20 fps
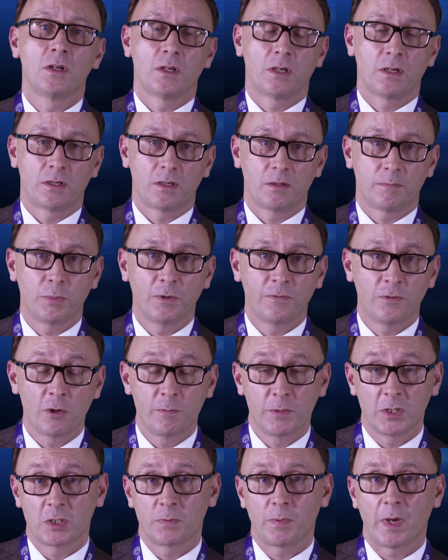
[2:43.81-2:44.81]
uh,
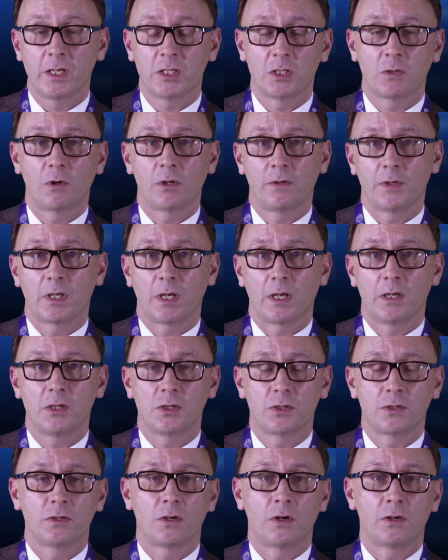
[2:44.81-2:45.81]
performing space
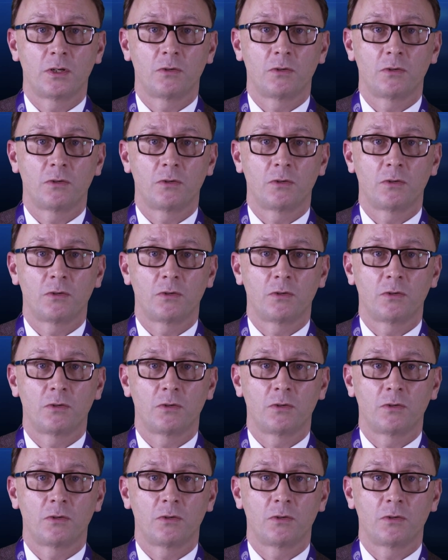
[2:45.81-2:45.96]
qualification on